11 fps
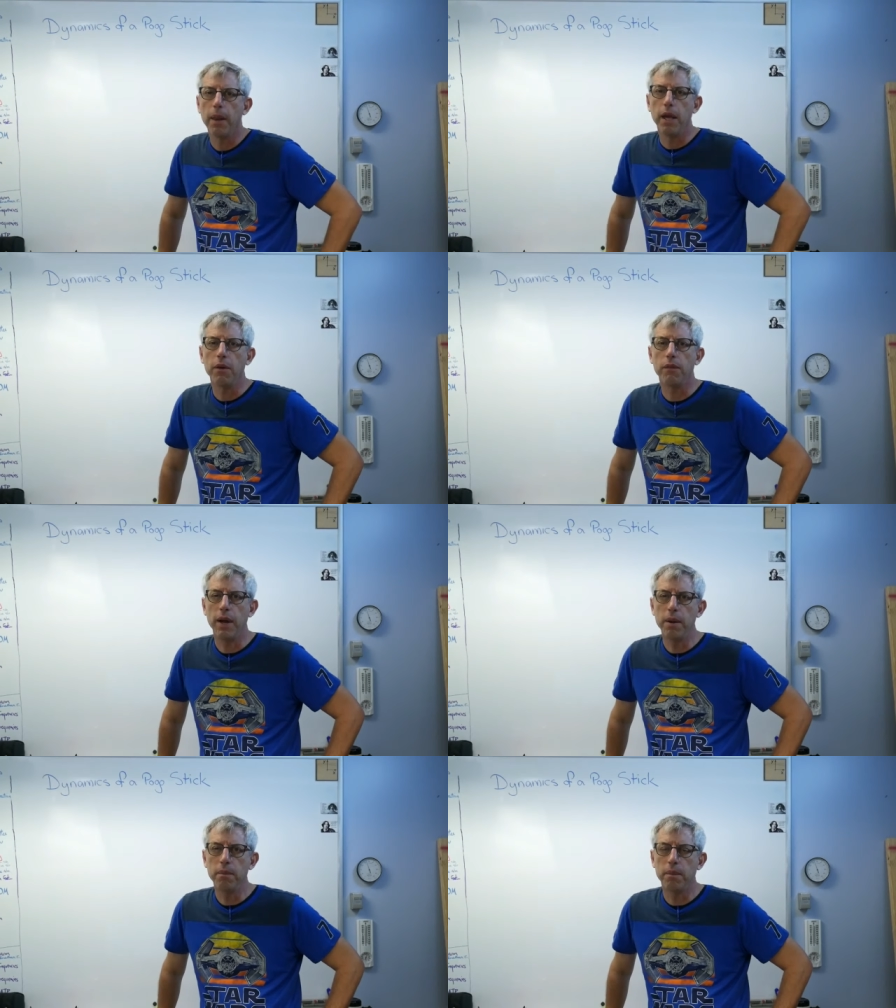If
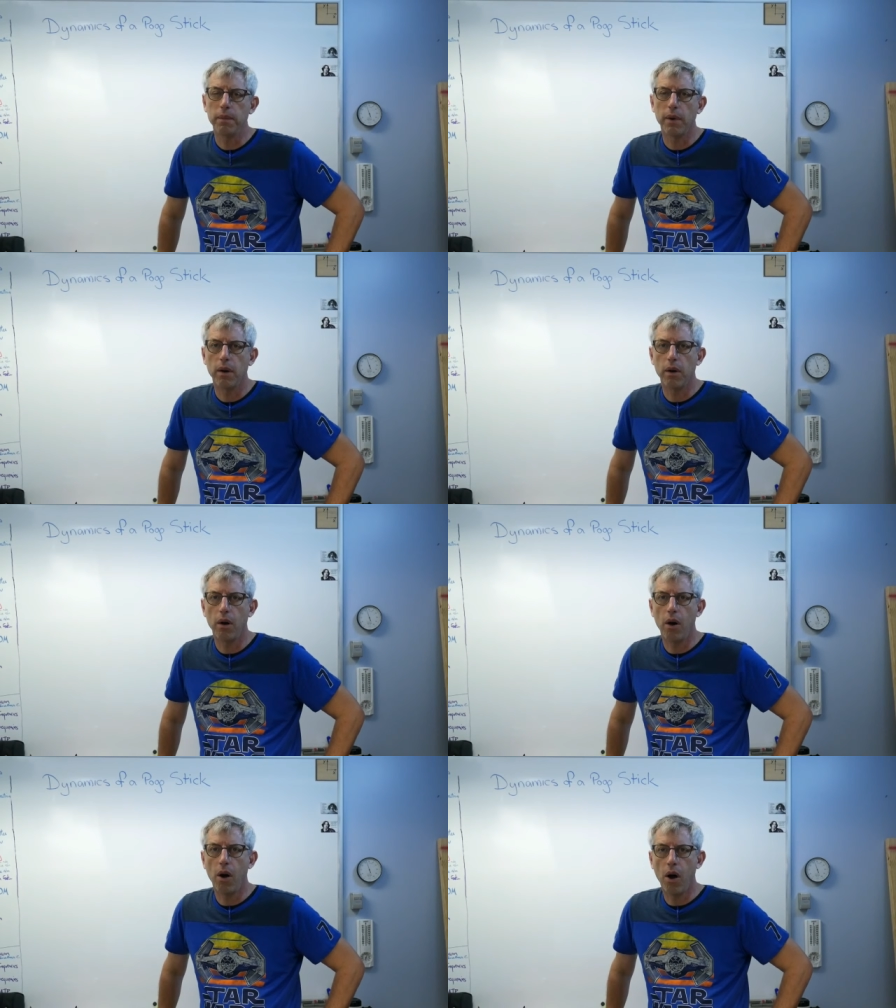I'm
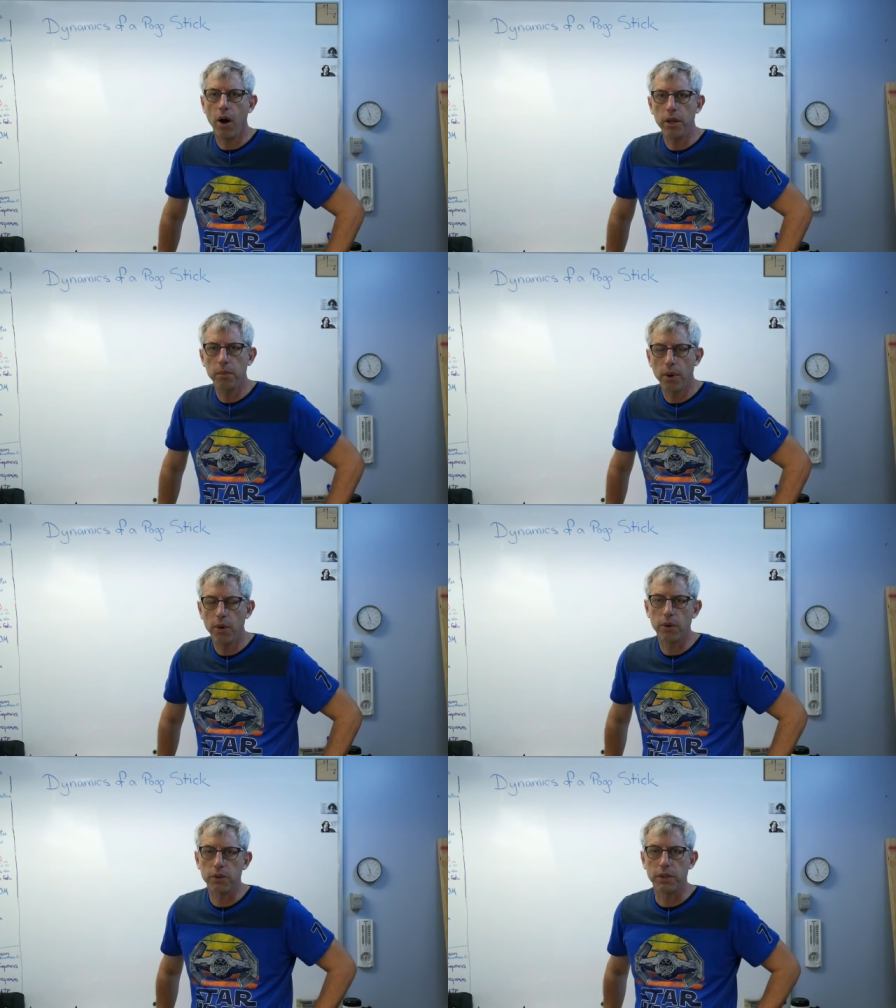on the
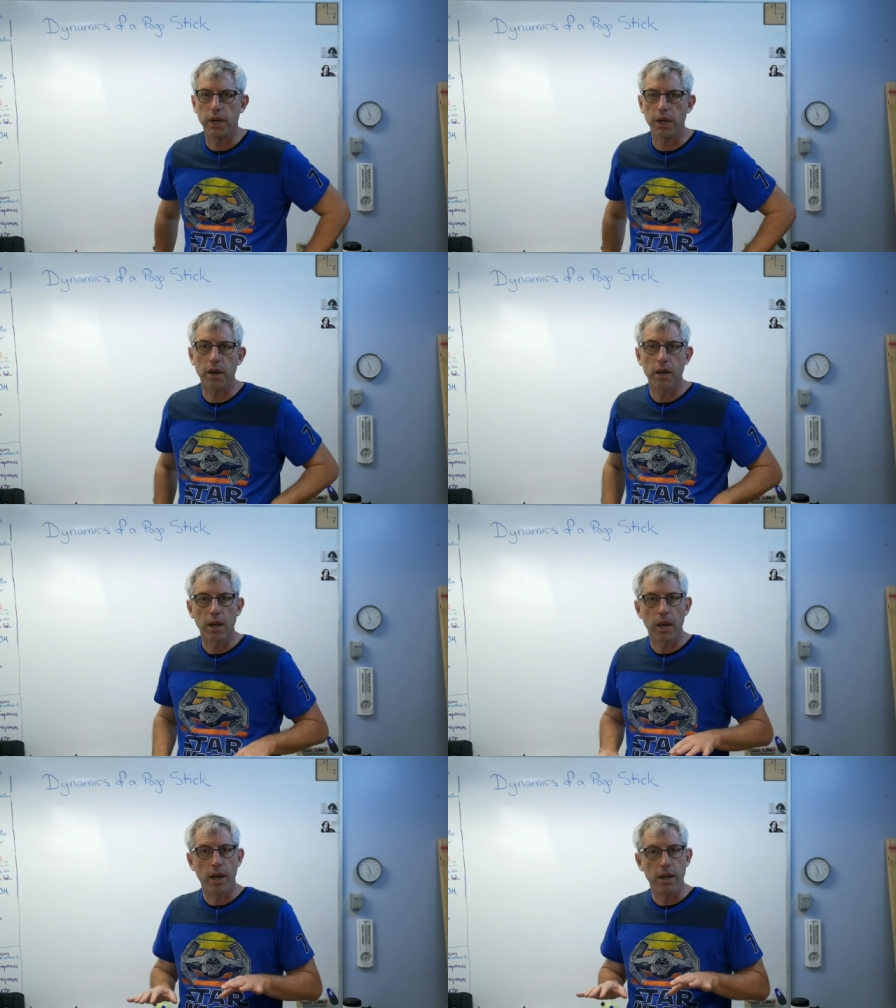pogo stick
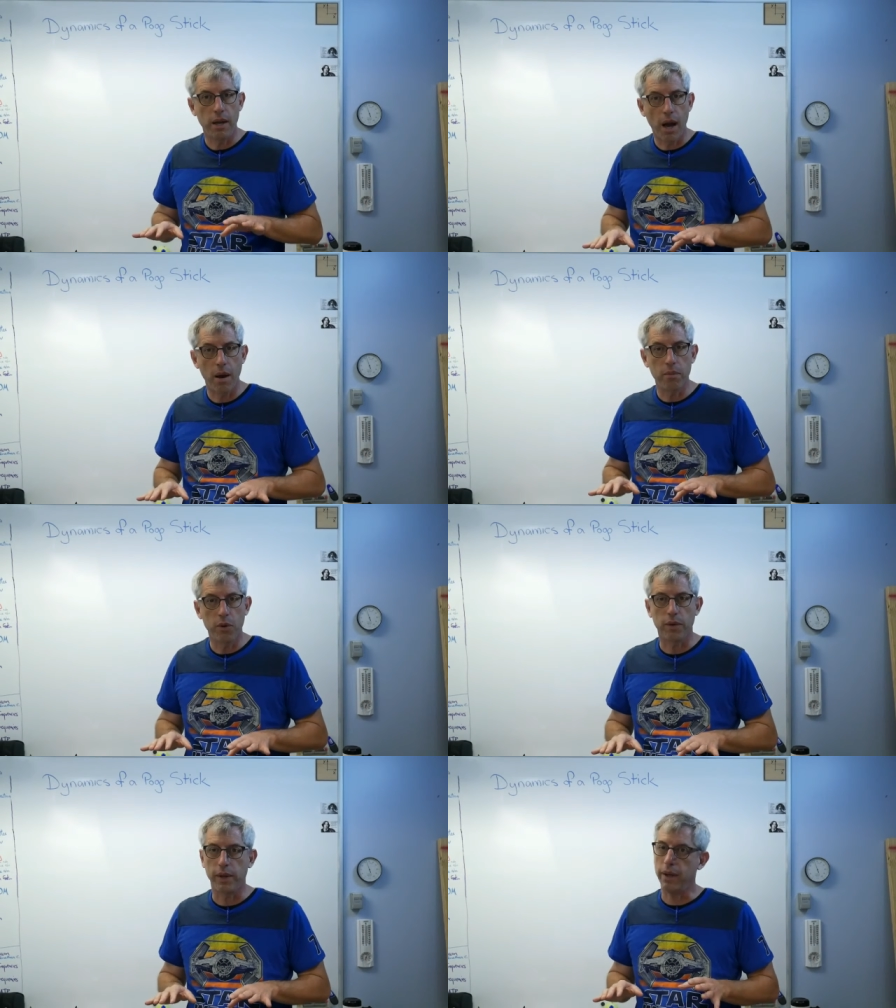and not
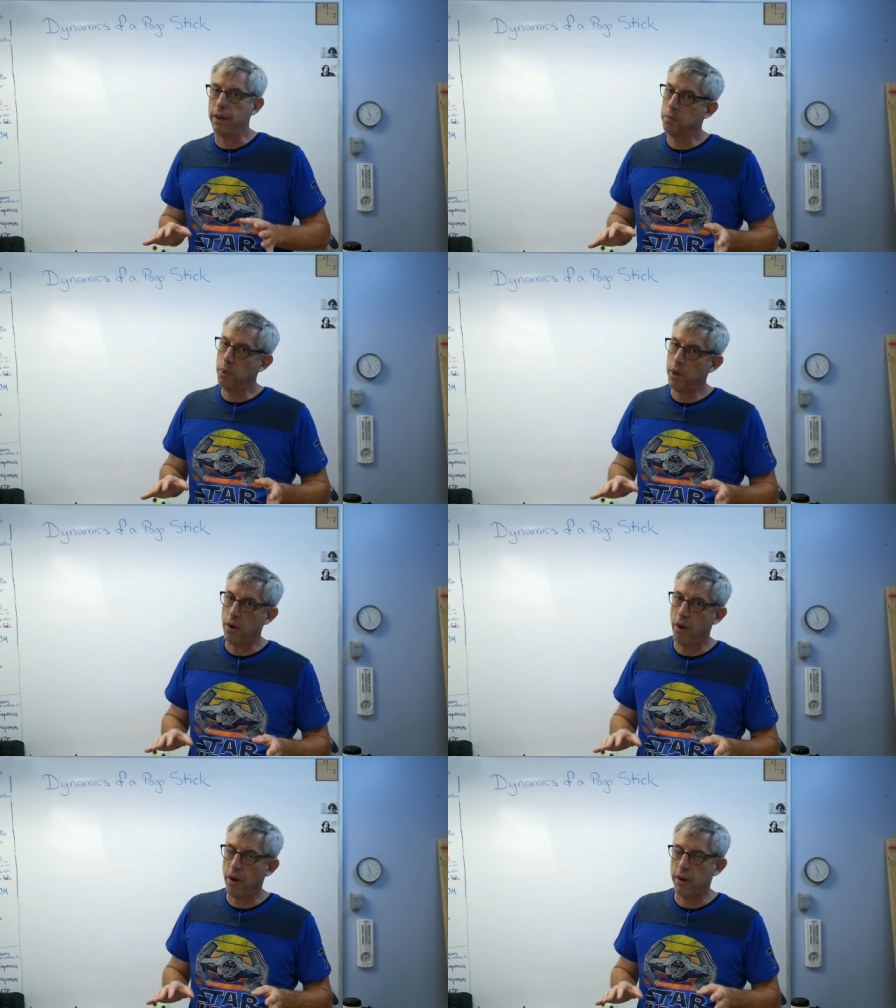moving, now it's pretty
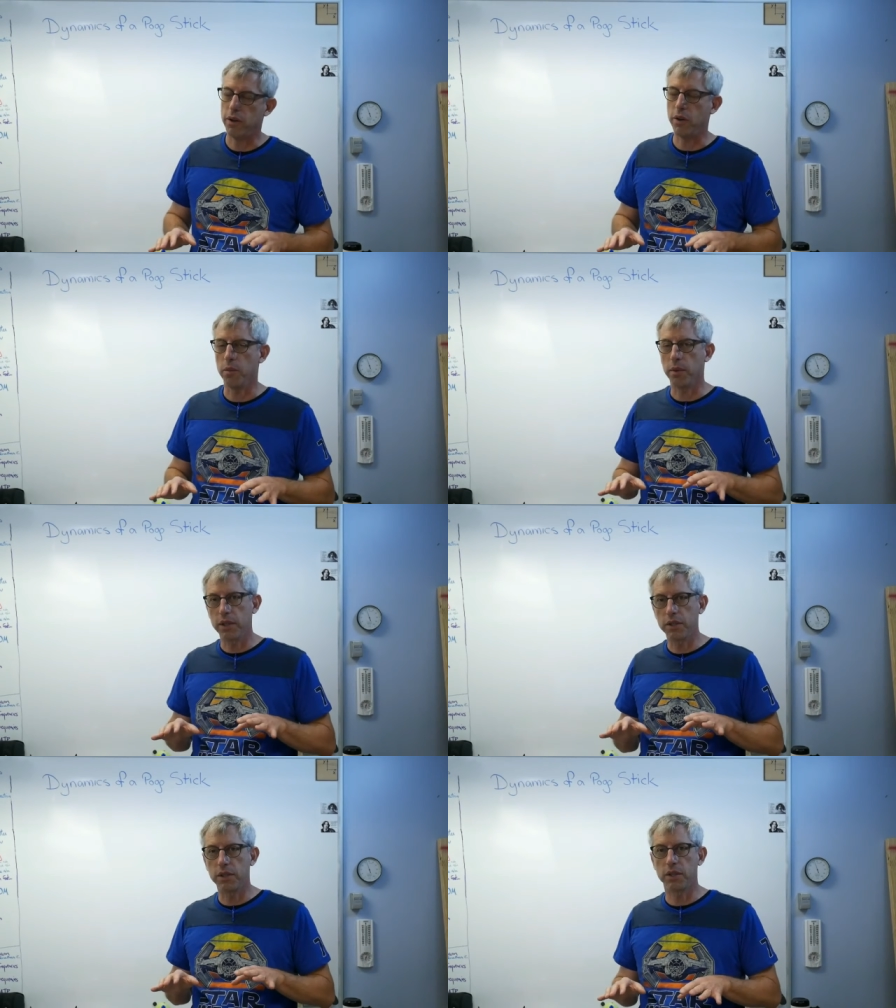hard to do, but
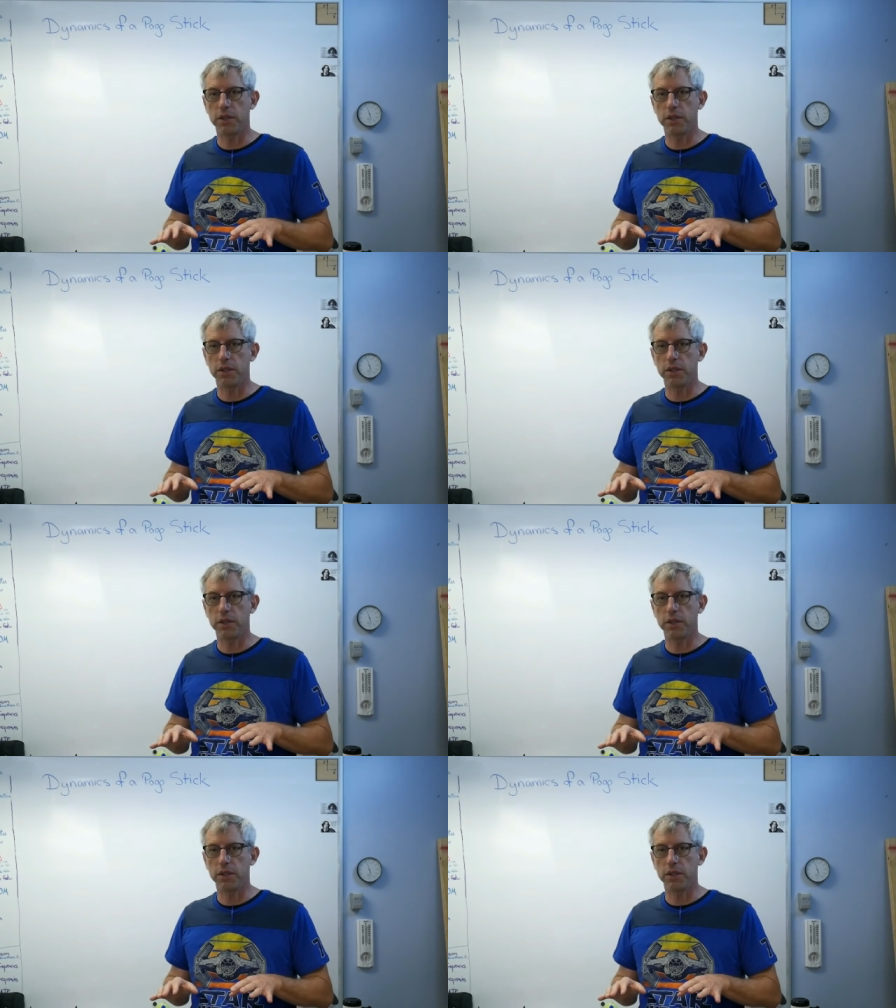let's just